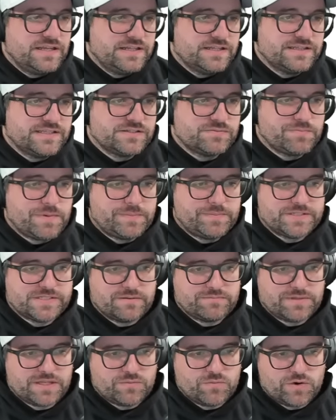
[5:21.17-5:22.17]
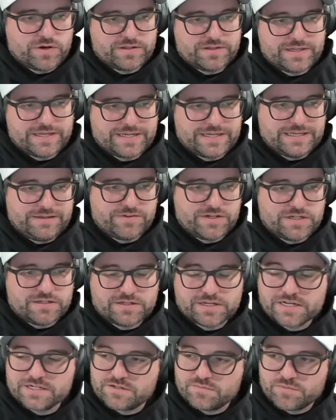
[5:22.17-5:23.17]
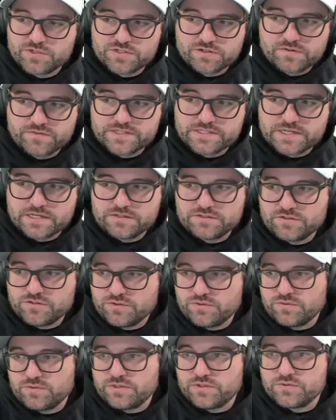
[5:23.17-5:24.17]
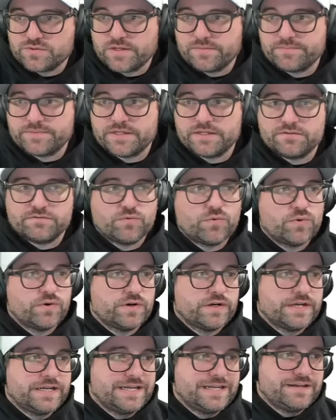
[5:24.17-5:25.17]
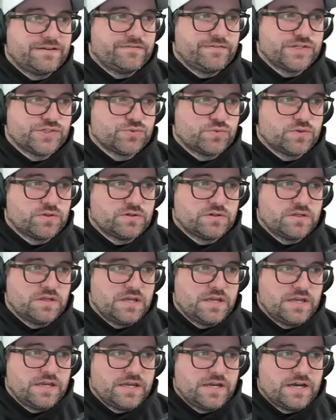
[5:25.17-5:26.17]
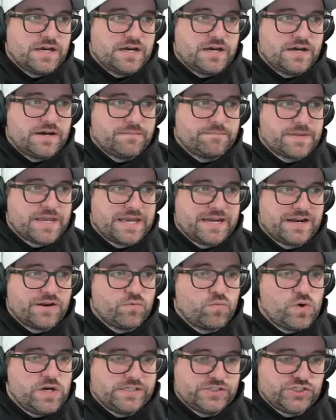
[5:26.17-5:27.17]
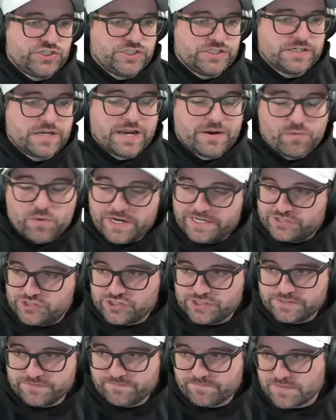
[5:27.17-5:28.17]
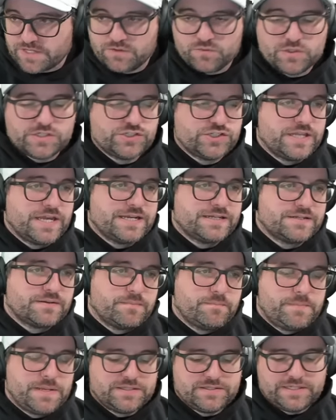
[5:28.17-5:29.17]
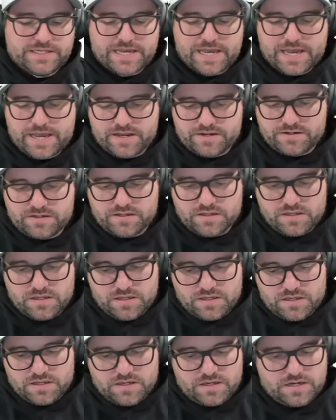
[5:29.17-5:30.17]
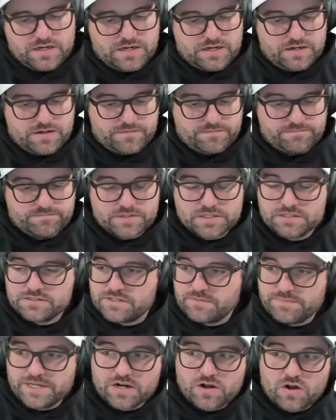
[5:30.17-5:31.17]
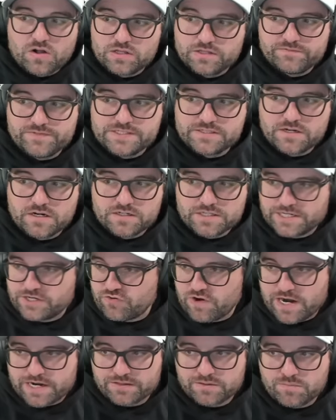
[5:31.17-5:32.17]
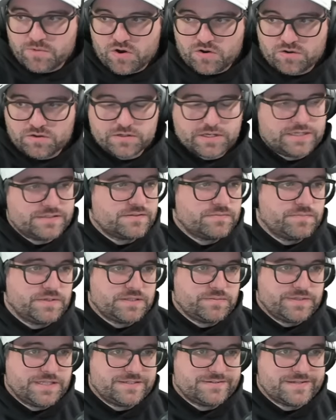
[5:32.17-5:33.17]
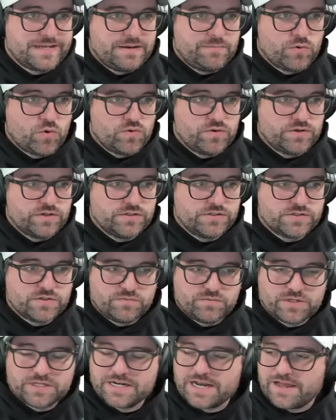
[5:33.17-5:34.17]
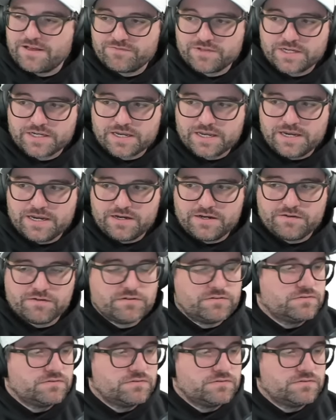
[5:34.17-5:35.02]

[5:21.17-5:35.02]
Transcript: this might be something where like even customer service has to do something for an individual. Um, and I wish, I wish, I wish that Billie had um, submit all of these cards, like crack them all and submit them in the same order so that we could have like a